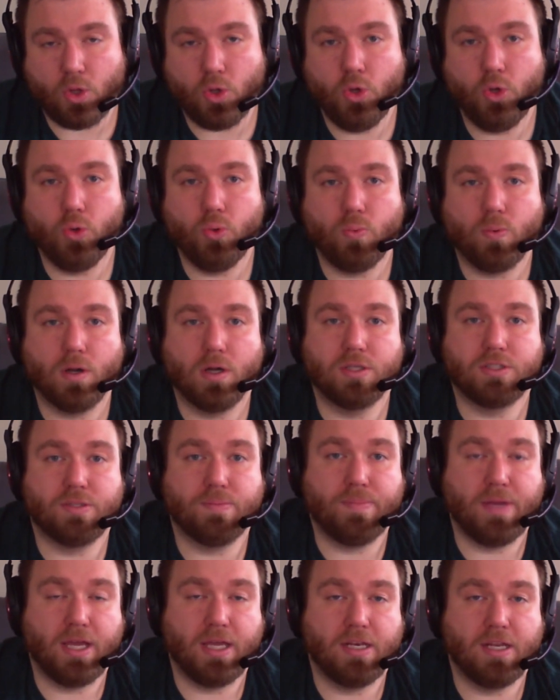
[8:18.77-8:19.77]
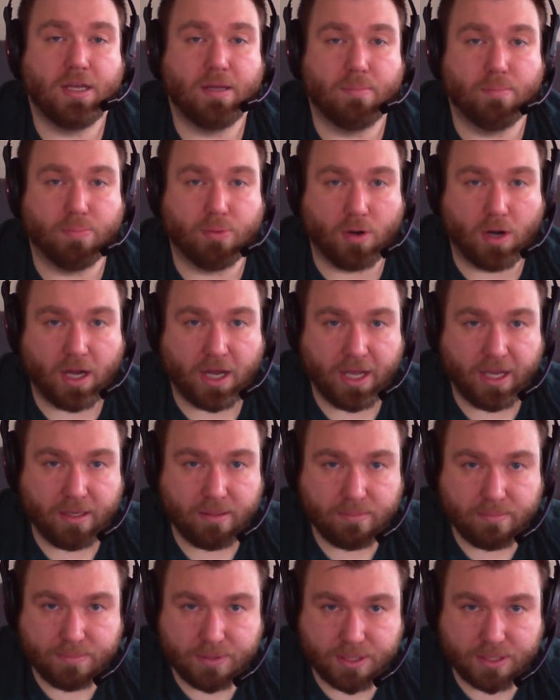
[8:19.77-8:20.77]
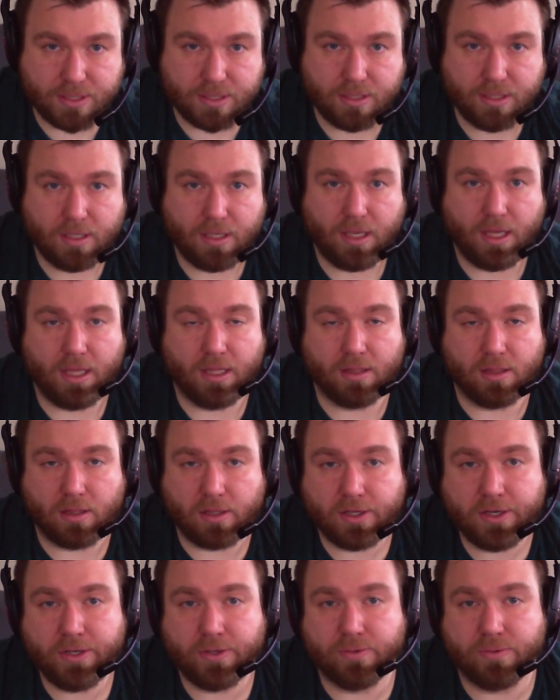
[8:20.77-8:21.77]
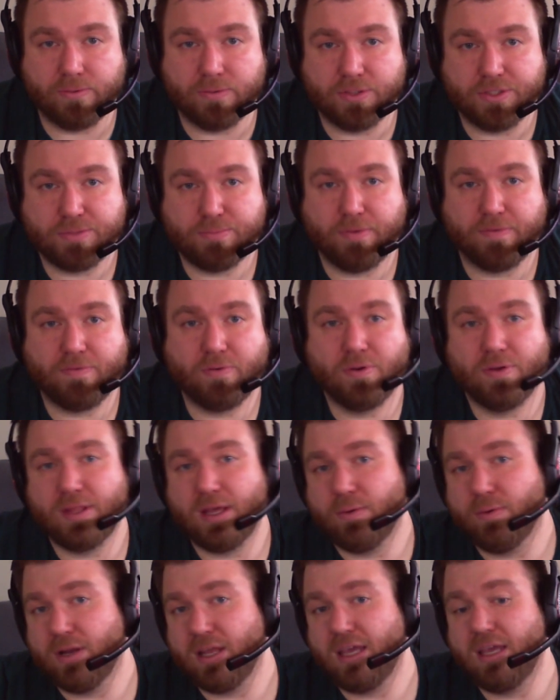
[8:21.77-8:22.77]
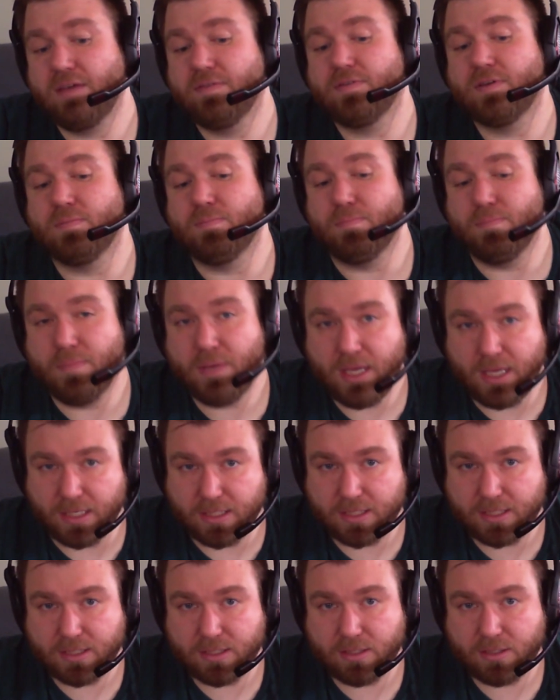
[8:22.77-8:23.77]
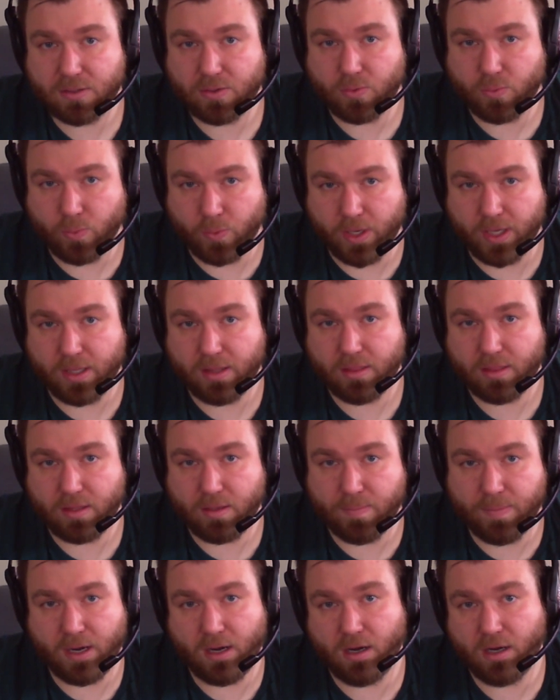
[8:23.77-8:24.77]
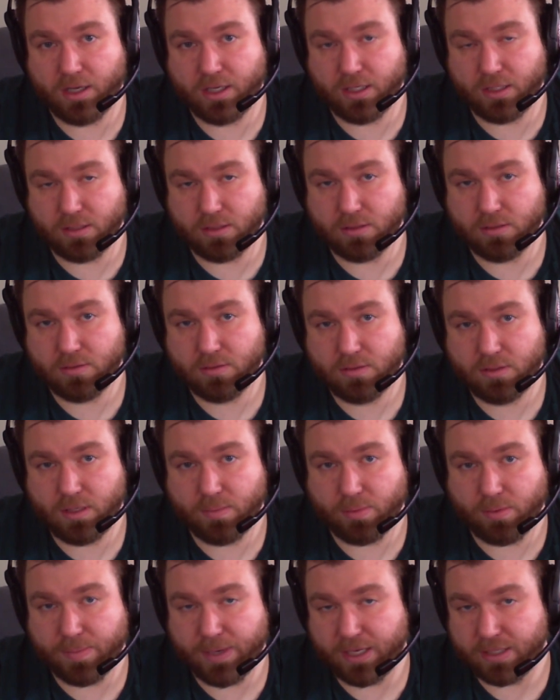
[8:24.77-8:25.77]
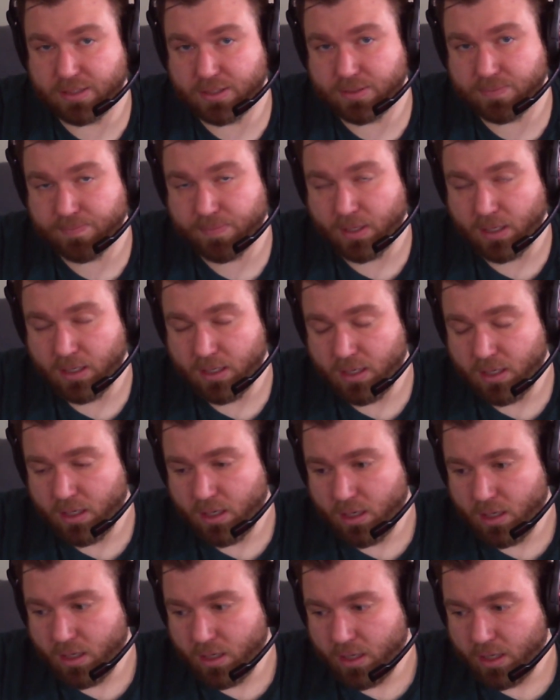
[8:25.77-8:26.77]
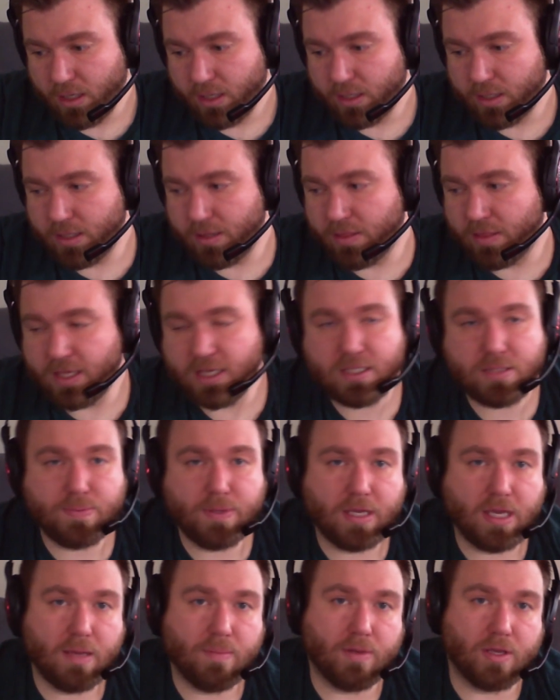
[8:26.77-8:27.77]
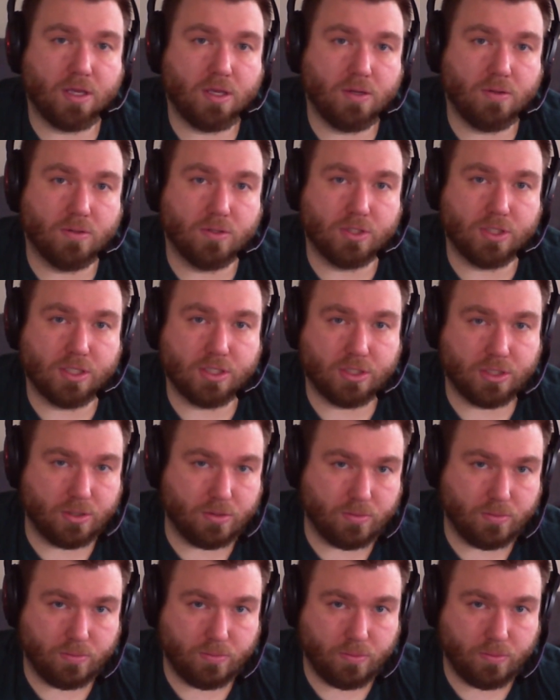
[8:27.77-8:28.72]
who were demanding bribes and loans before they would even meet with American diplomats. This became a huge issue.